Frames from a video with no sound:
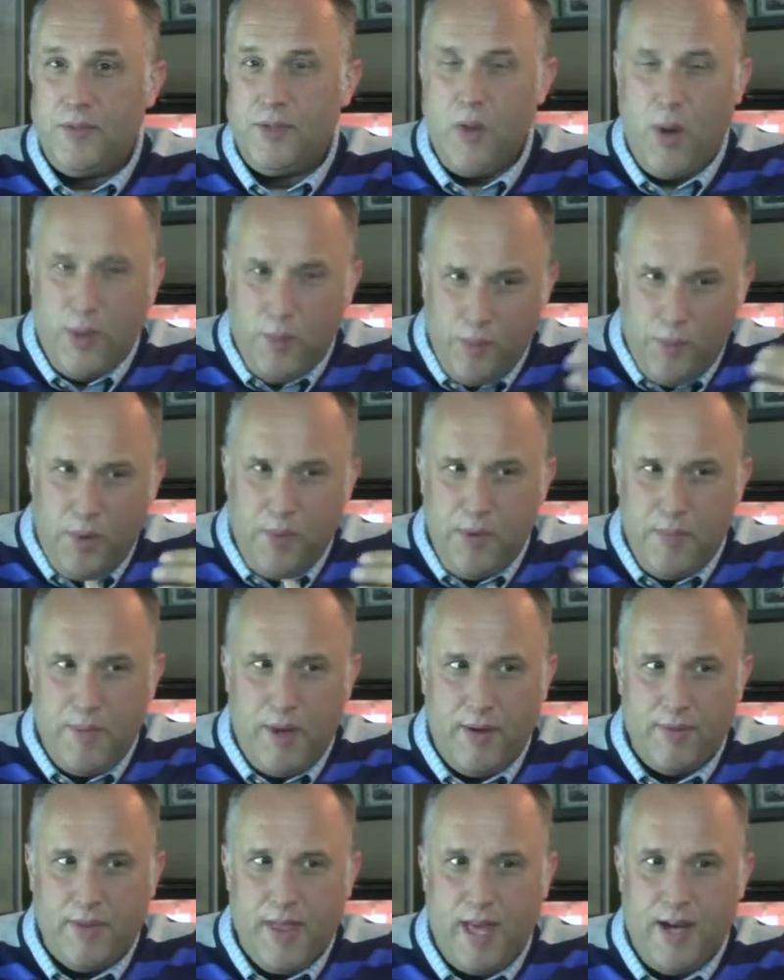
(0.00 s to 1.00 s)
So I wrote
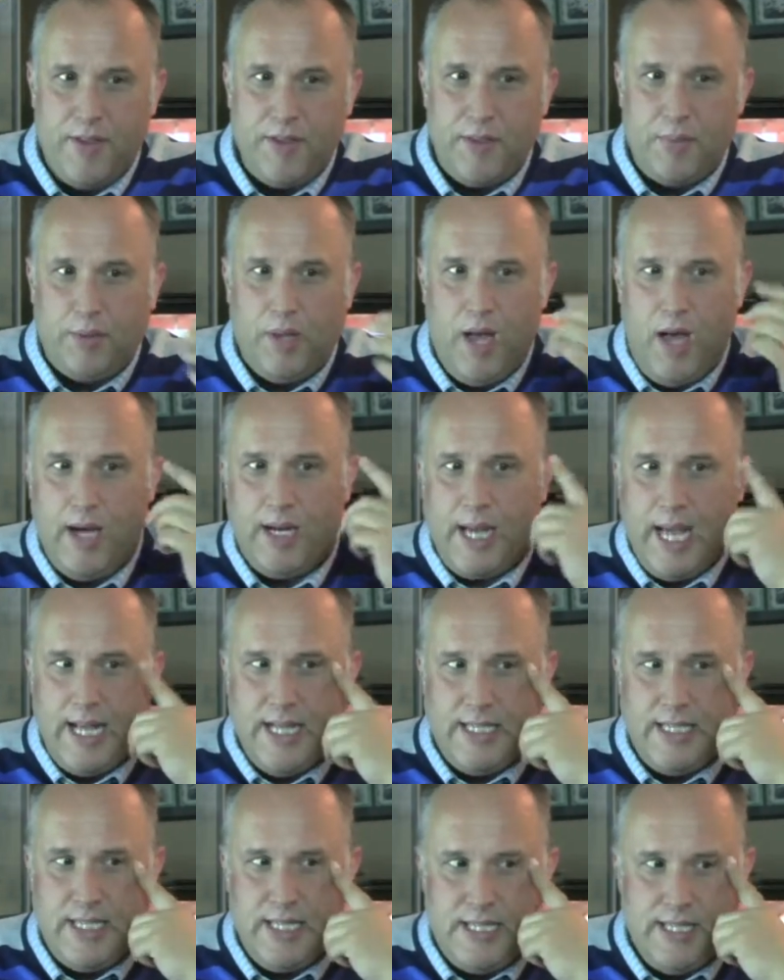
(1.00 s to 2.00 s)
about that on the blog,
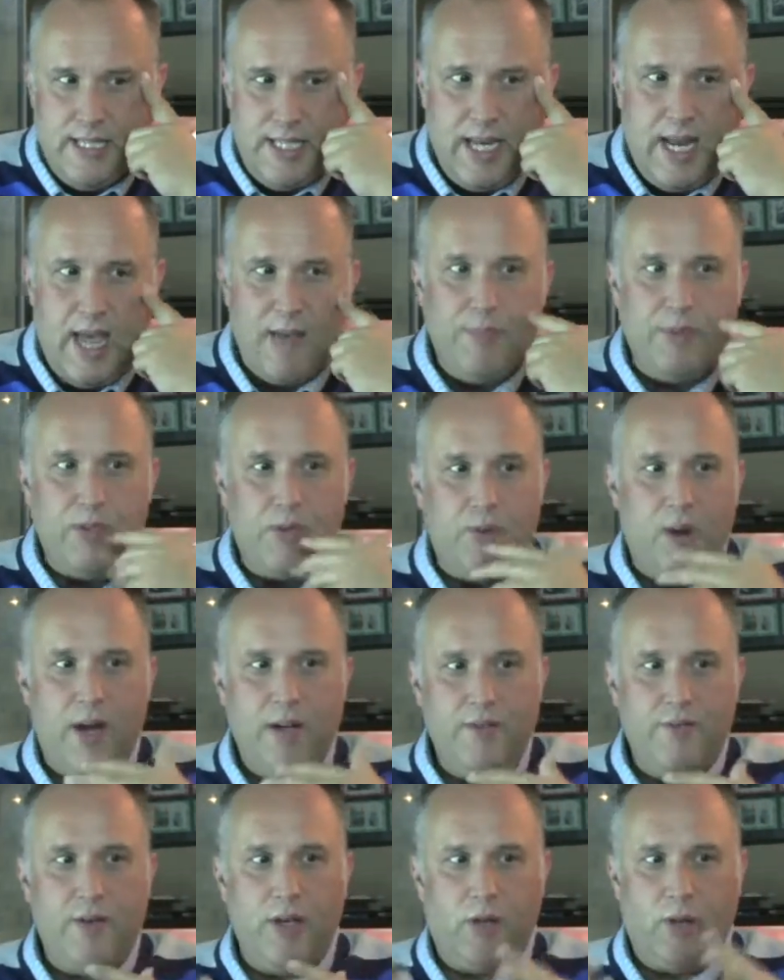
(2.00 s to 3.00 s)
and since then I've been
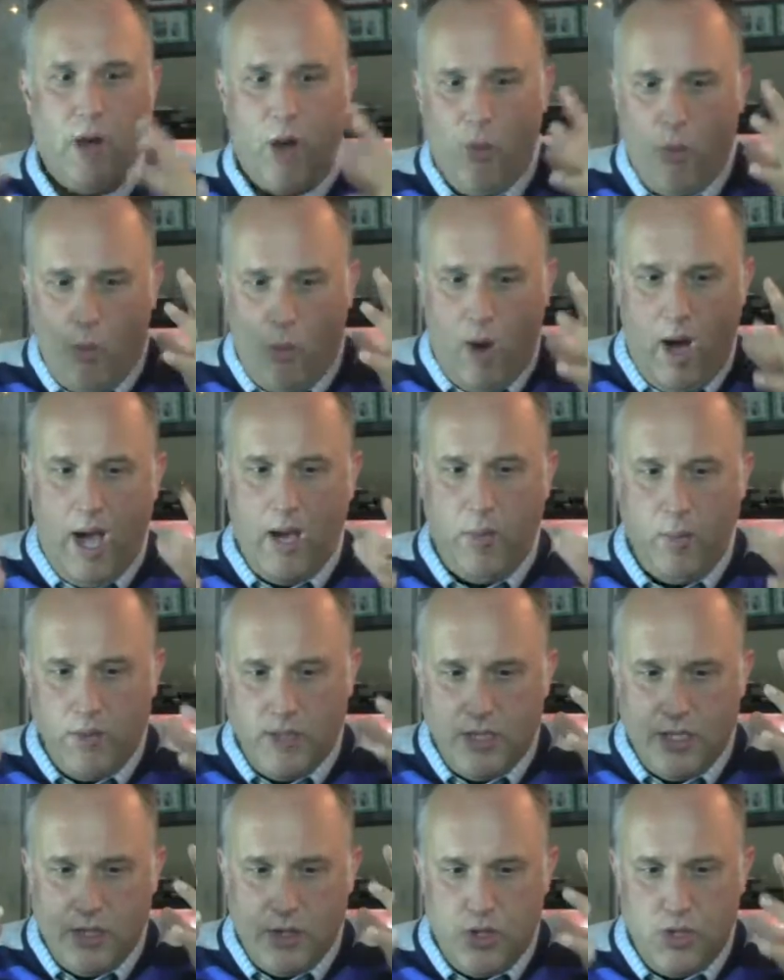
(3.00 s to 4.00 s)
trying to figure out why
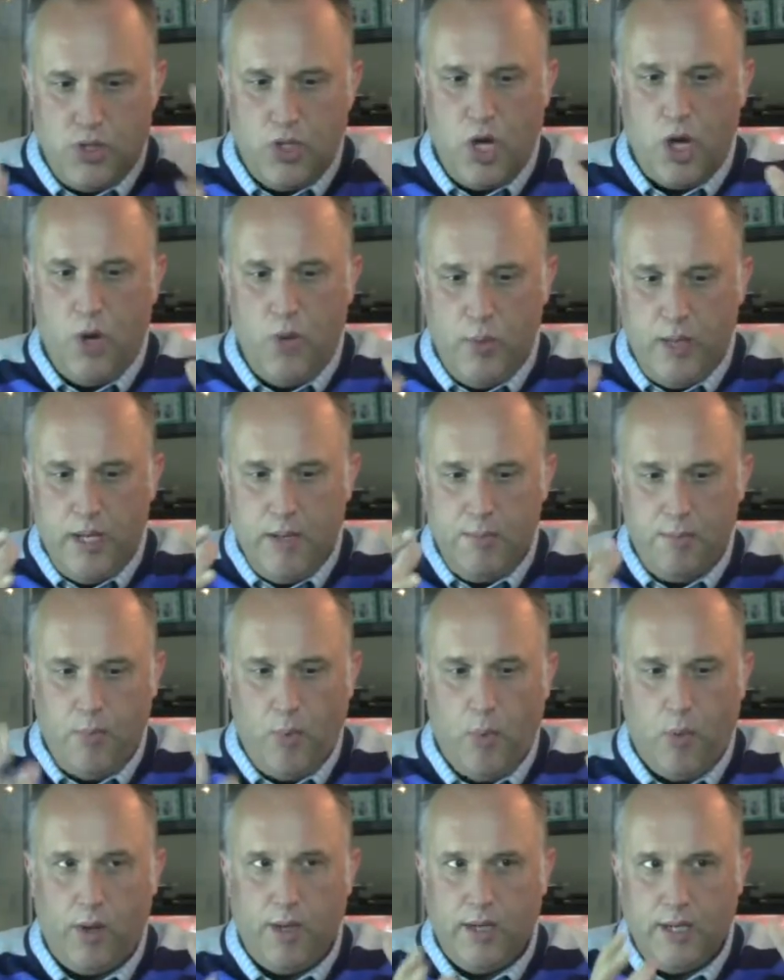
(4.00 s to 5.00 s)
was it so
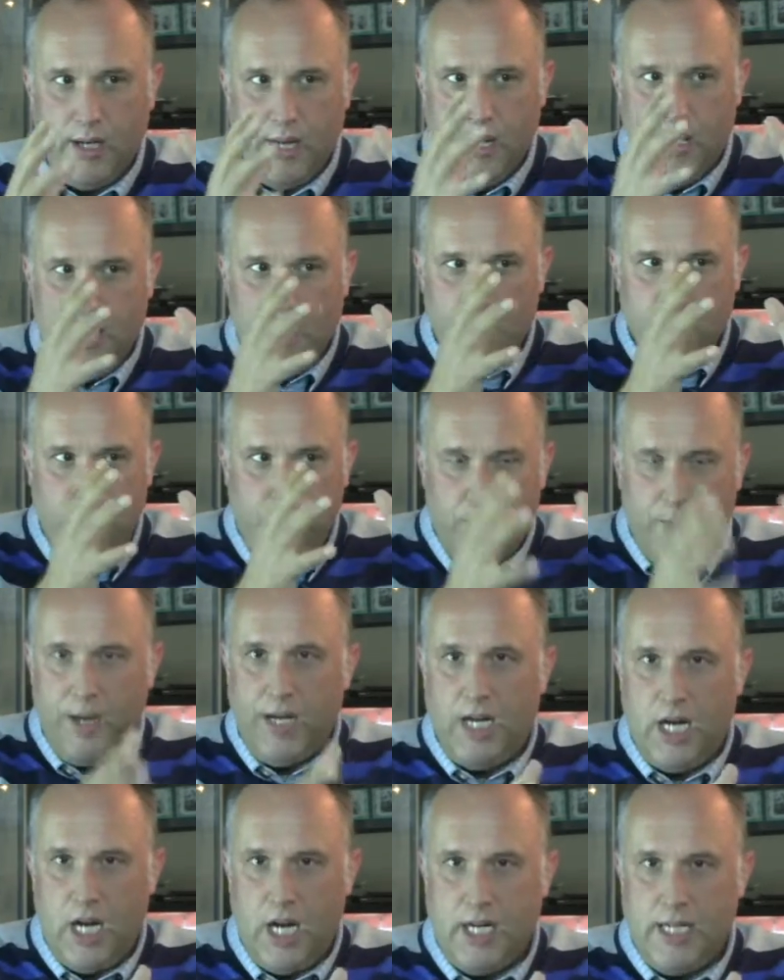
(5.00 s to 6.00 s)
important for
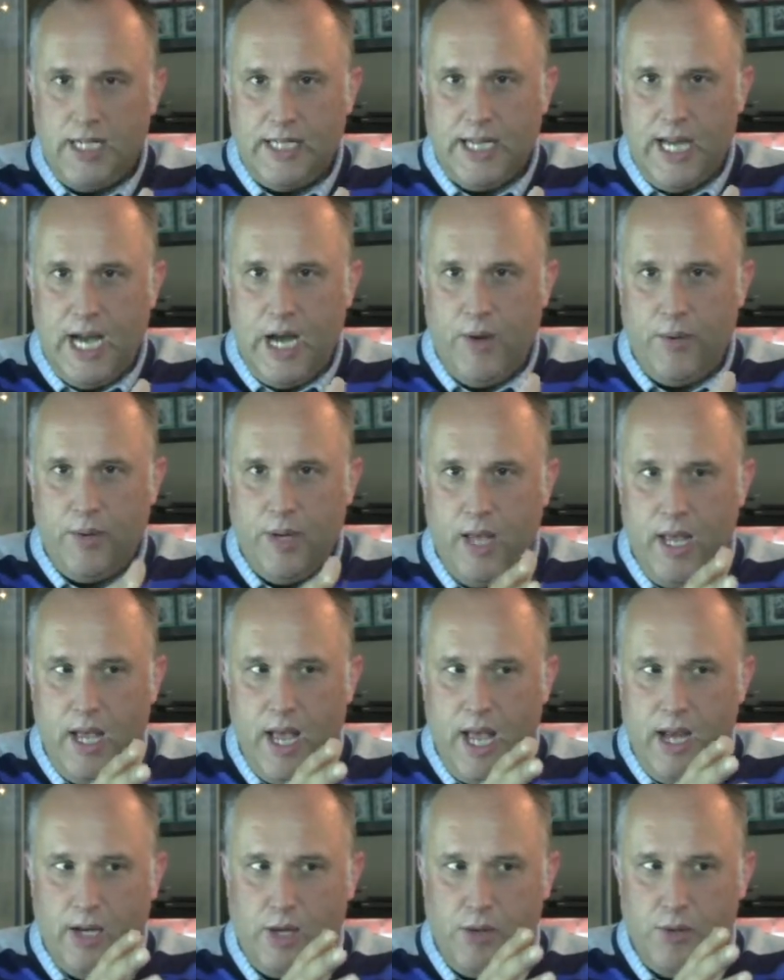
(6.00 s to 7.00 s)
me to hunt down
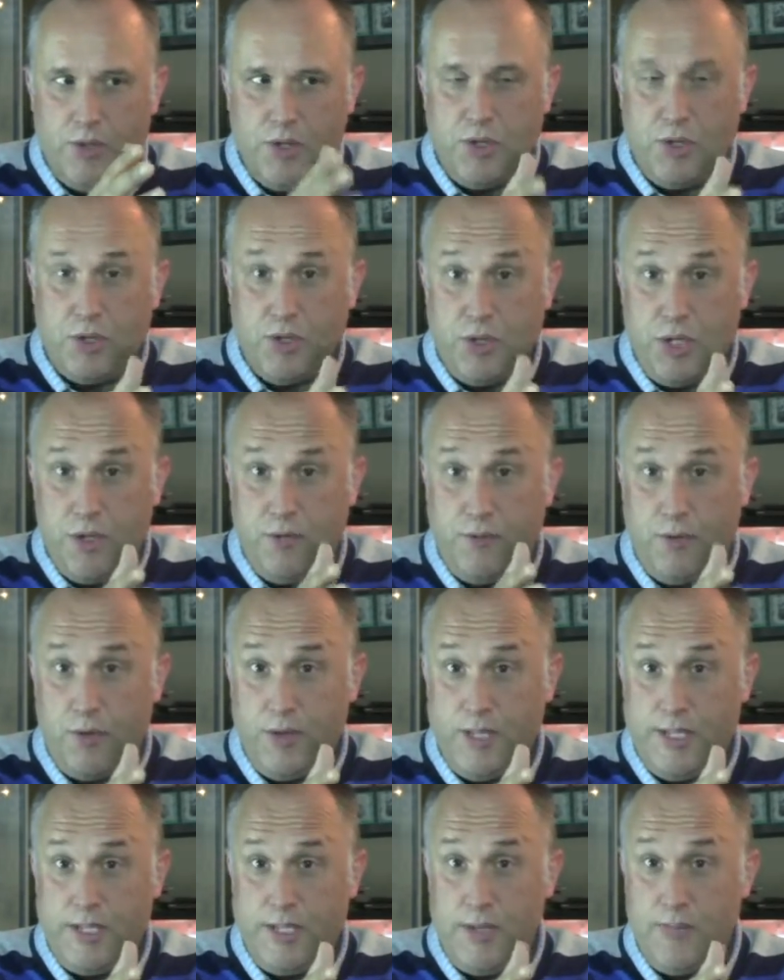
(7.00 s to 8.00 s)
and go searching
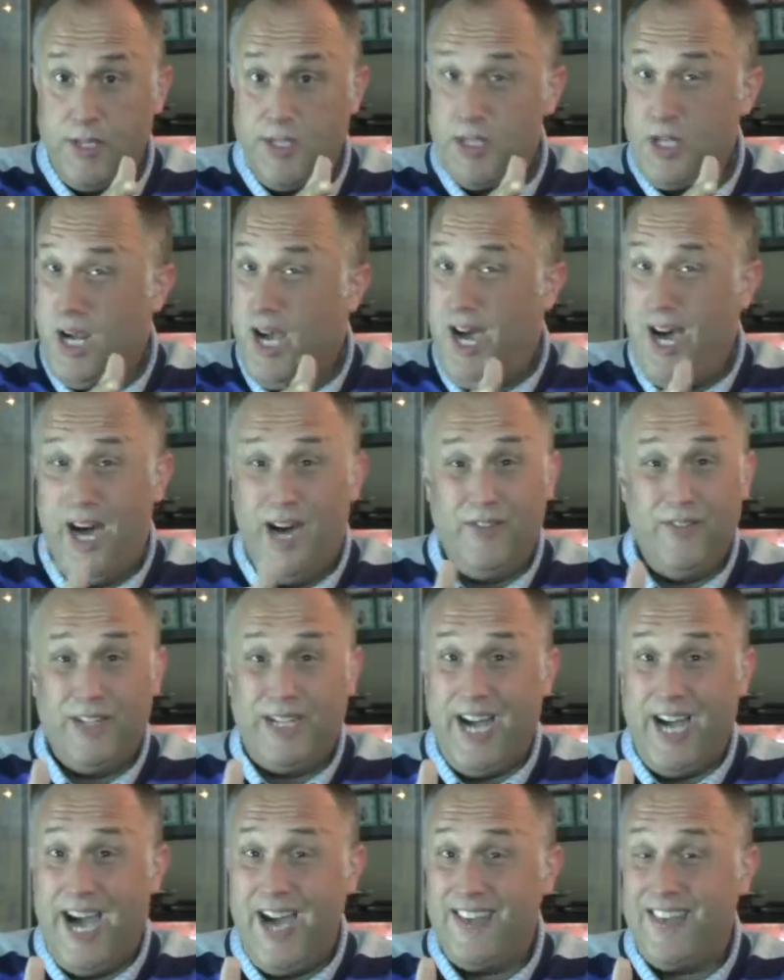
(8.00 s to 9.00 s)
for this image of
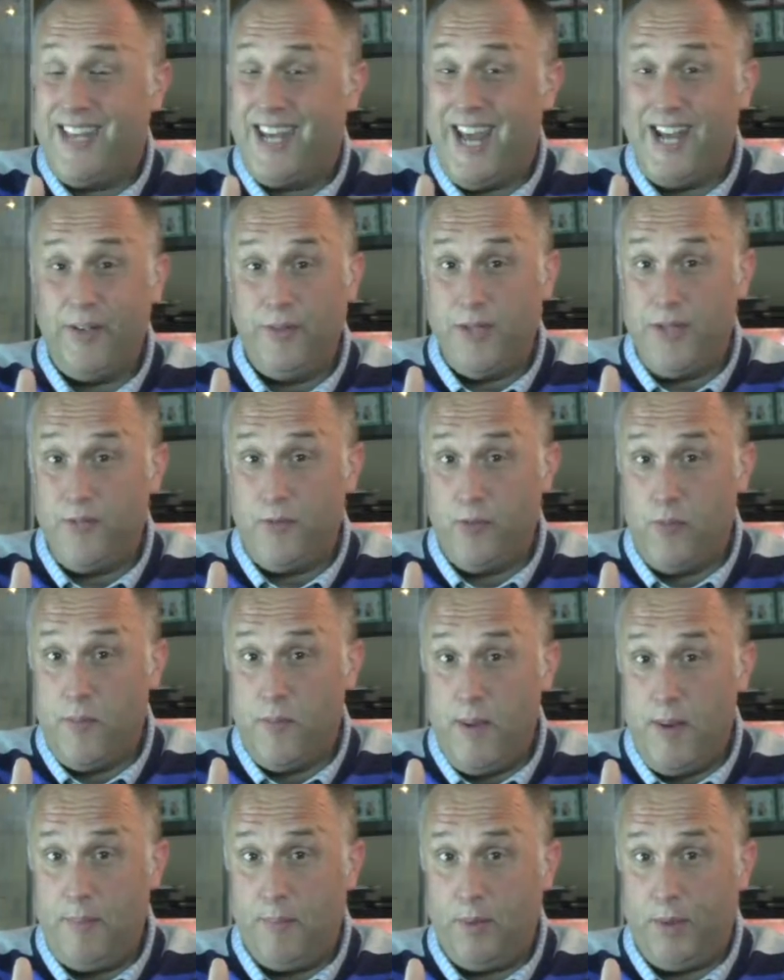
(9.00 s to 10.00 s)
a guy that I don't even
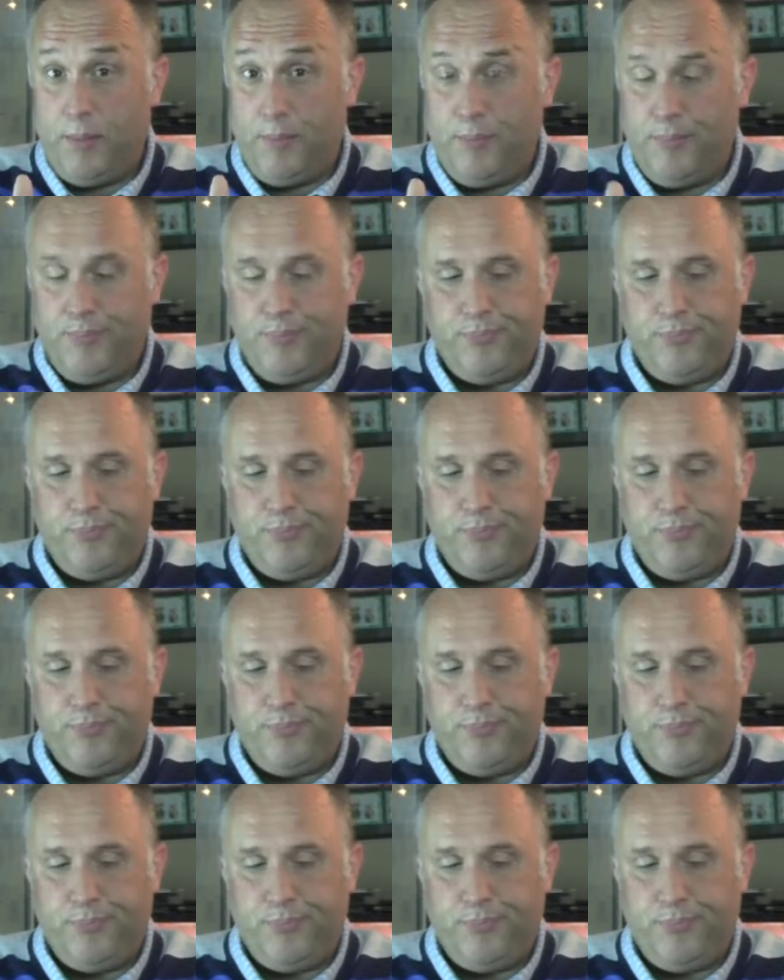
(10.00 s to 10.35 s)
remember.